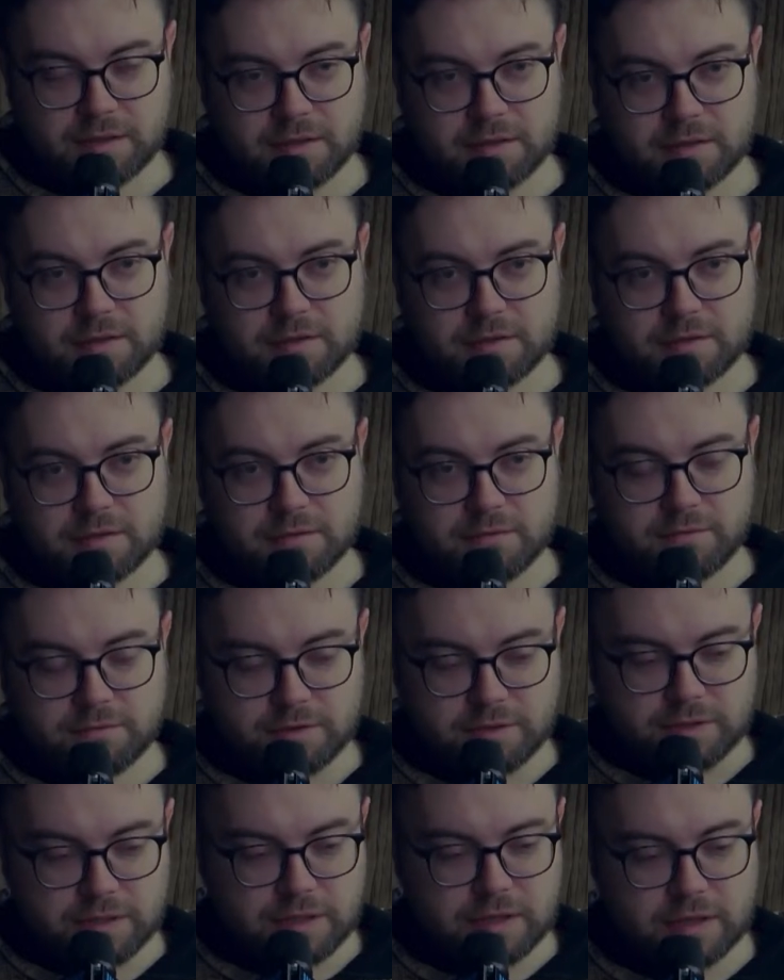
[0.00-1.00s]
the topic
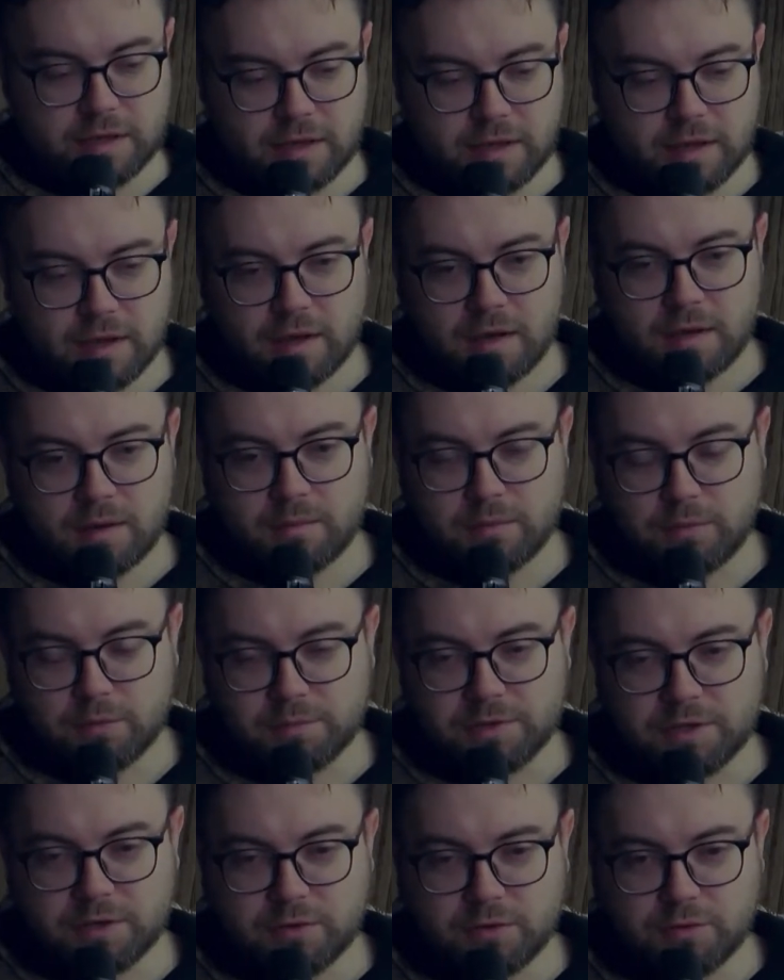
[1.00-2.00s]
of the prisoners of
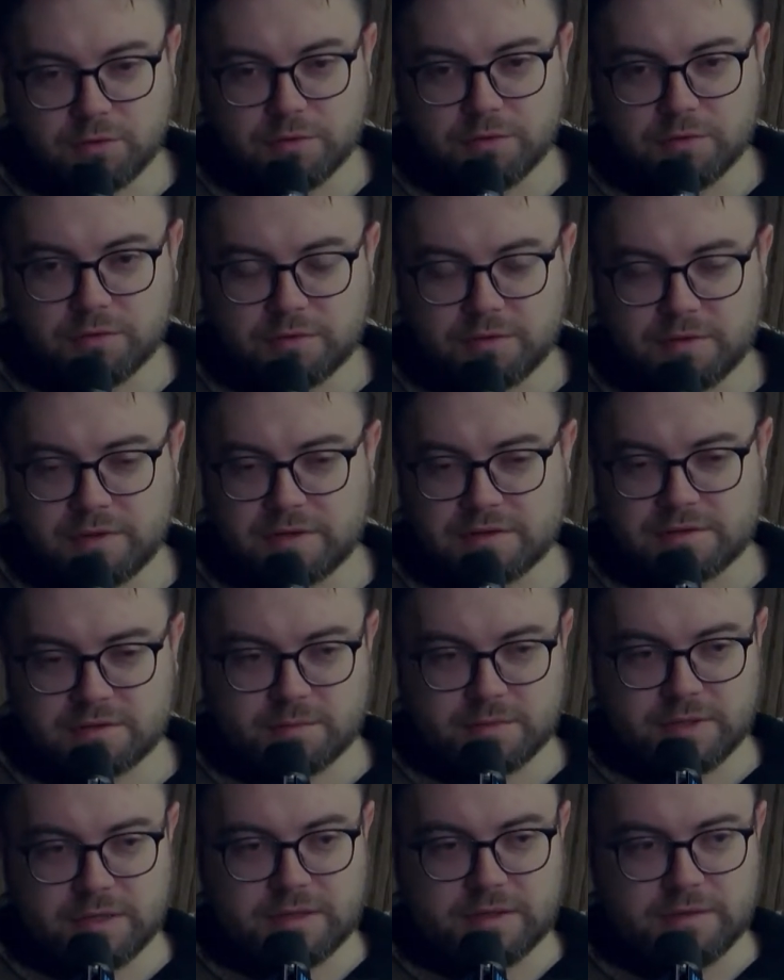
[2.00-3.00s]
war? They
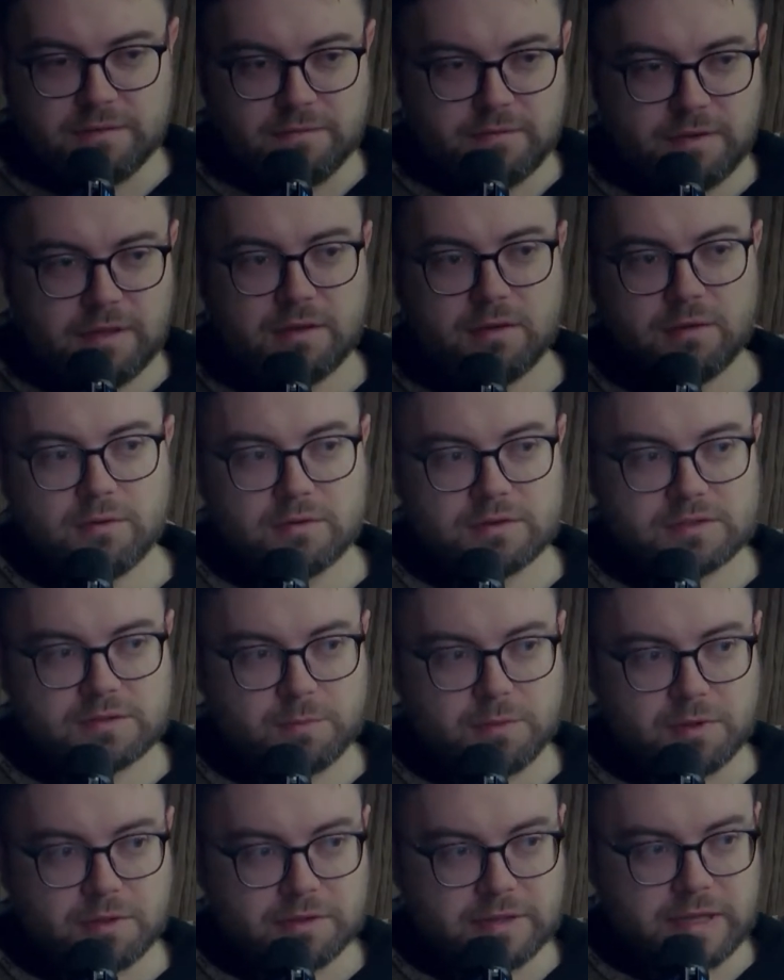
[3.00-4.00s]
keep publishing
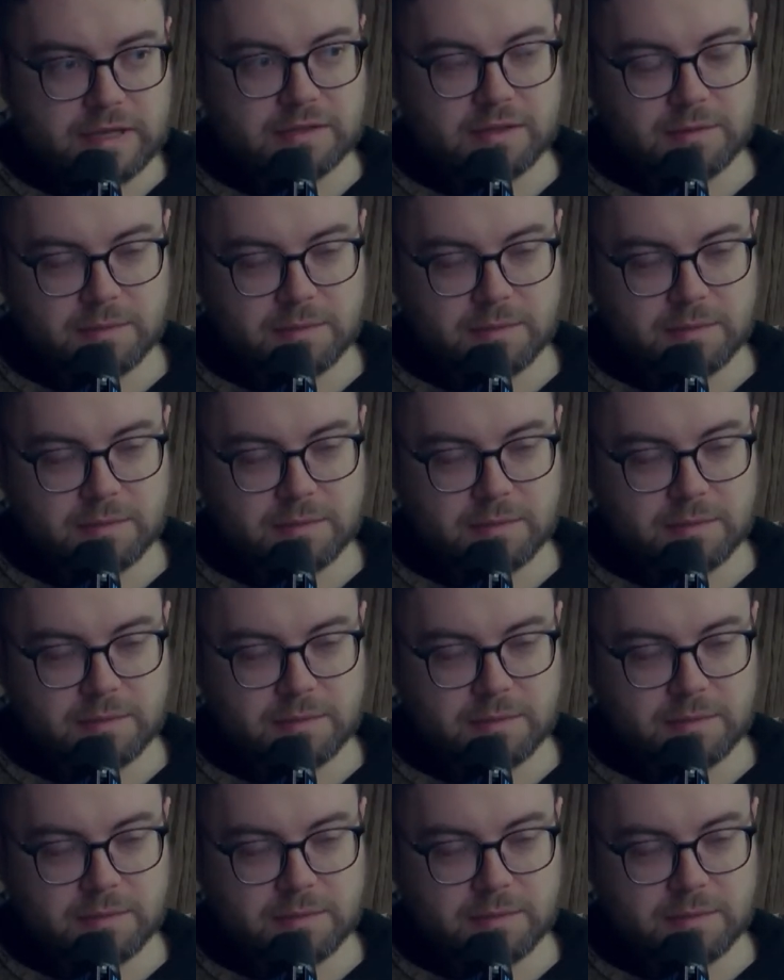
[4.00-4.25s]
different